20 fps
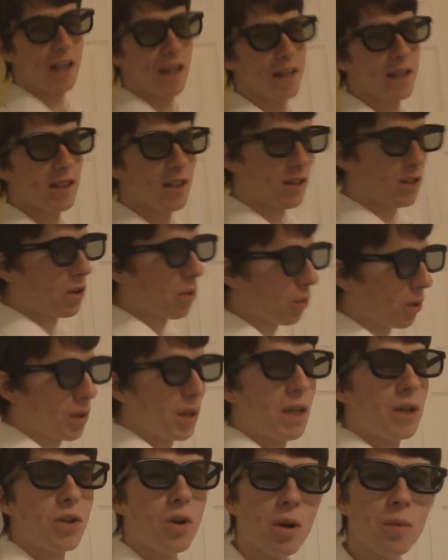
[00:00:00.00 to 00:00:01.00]
sense,
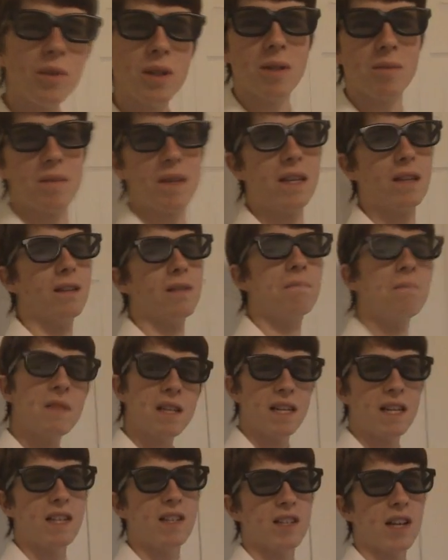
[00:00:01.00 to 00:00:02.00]
what they normally mean
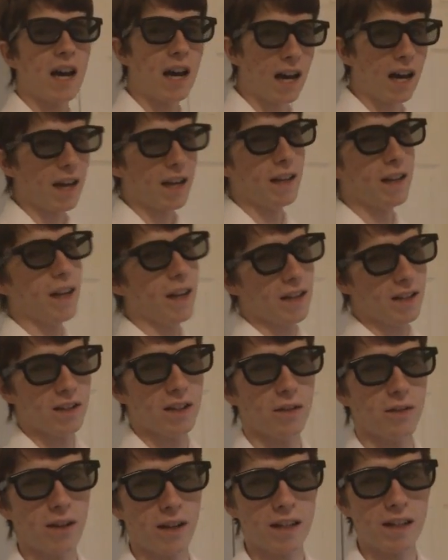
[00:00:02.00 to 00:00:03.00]
is
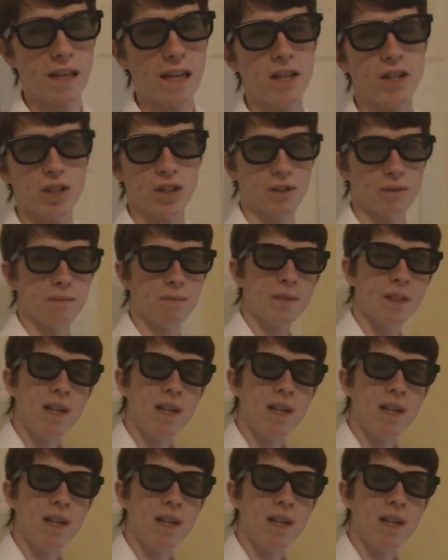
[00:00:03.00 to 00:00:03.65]
ionizing radiation.